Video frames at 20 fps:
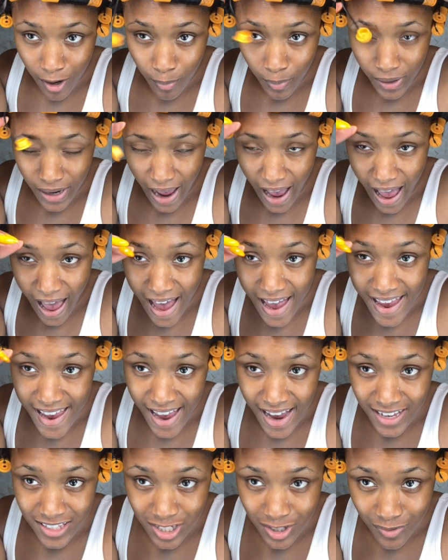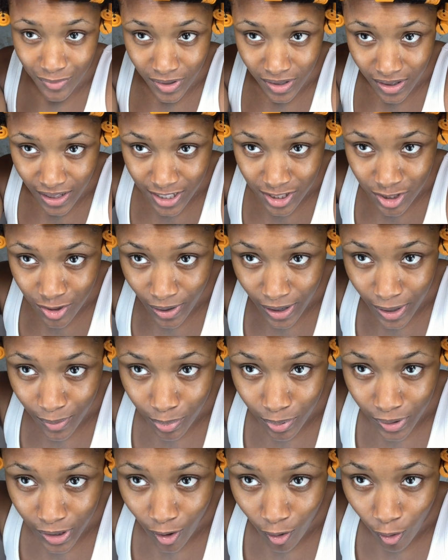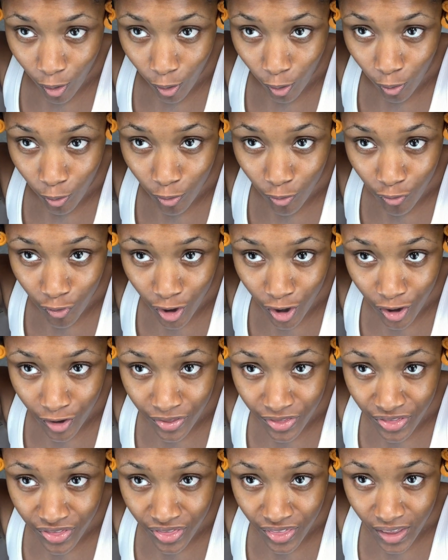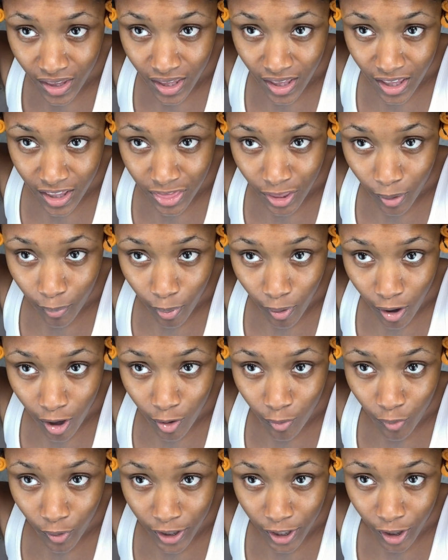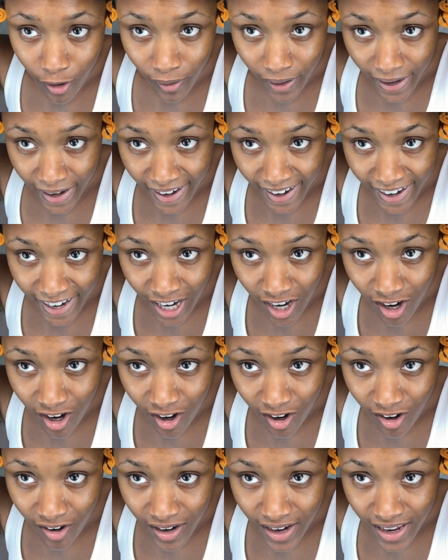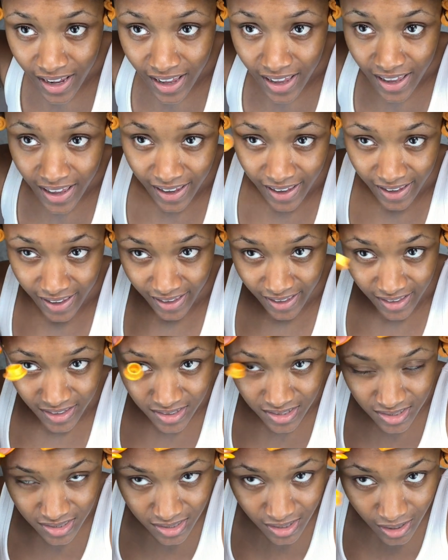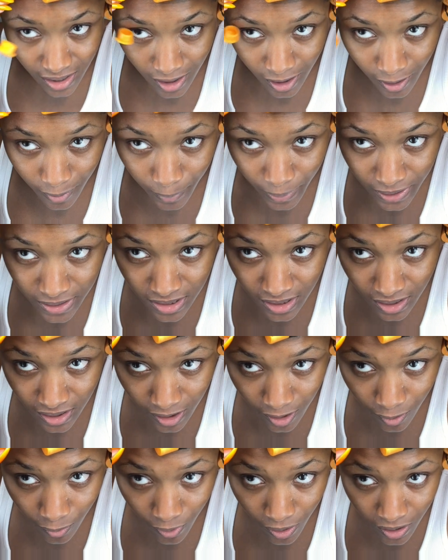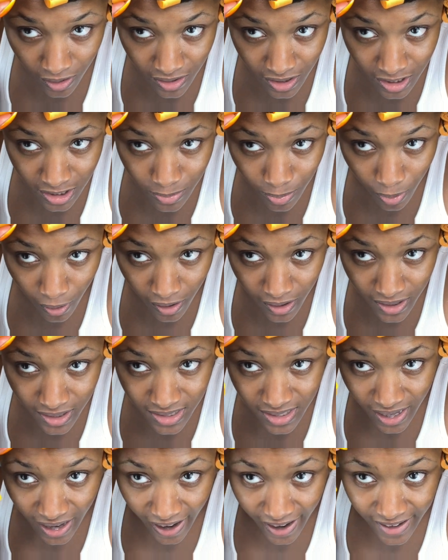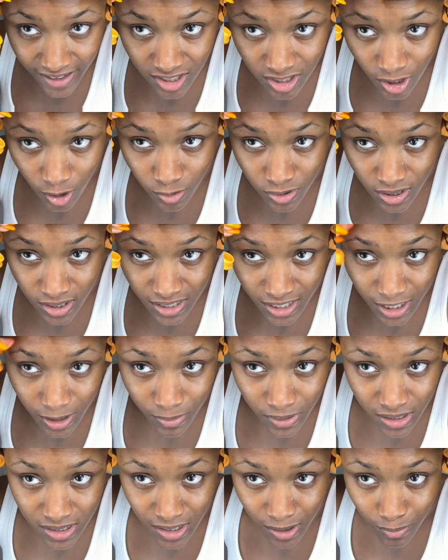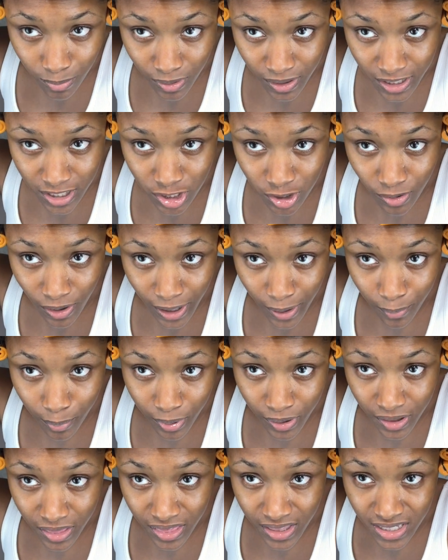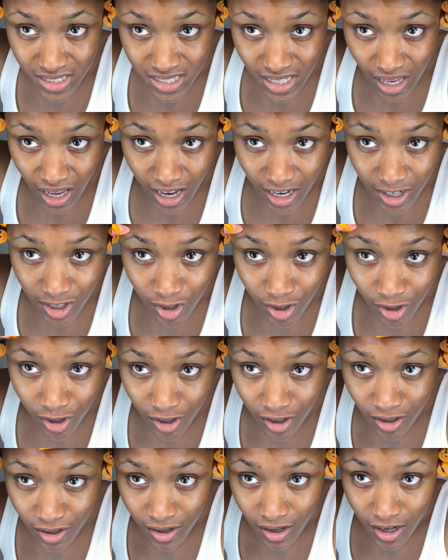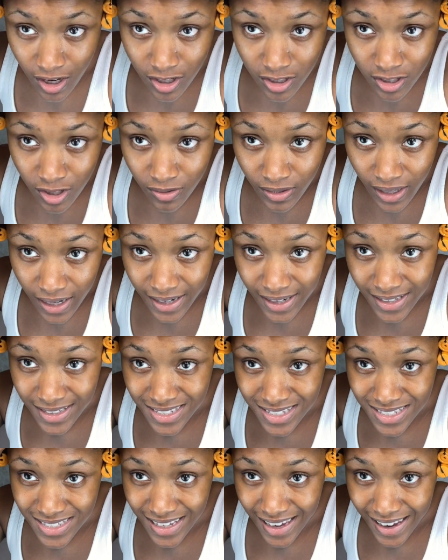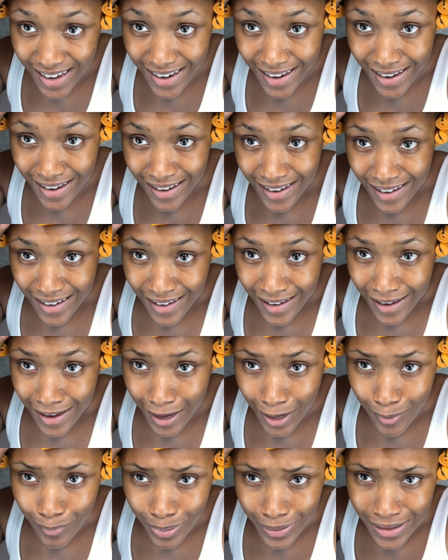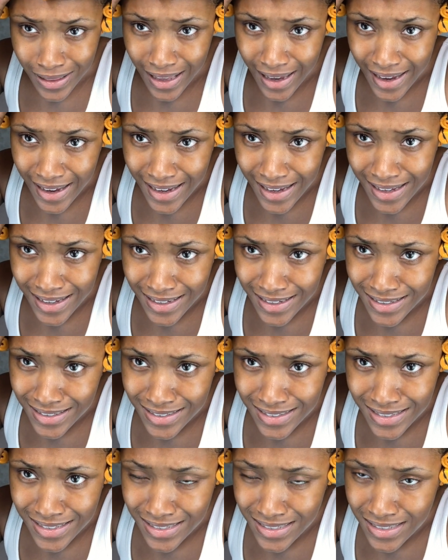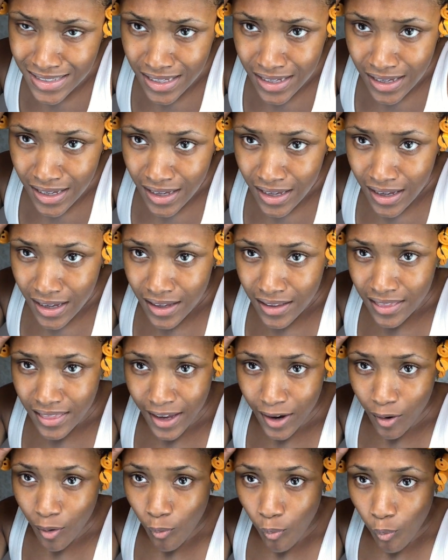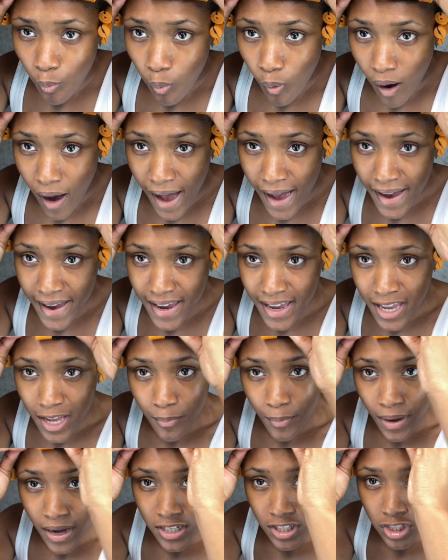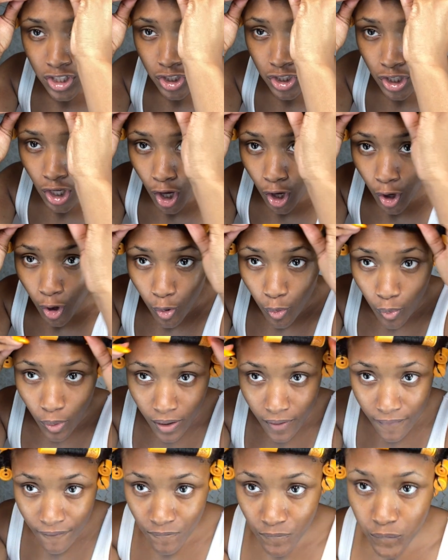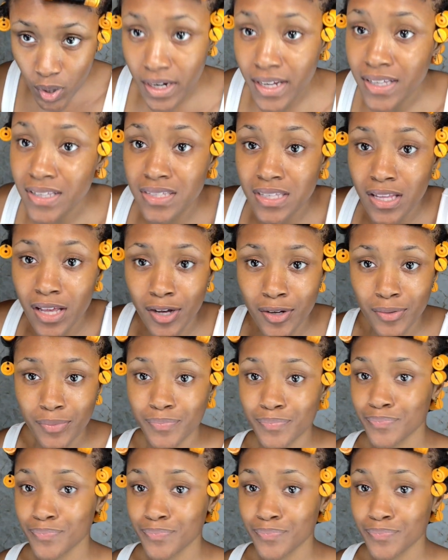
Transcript: But I had to realize you had to put it over the part where your hair is. Basically where this part is at. So to keep this in place, you got to put this under so that it can stay in place. Like, why am I so freaking slow?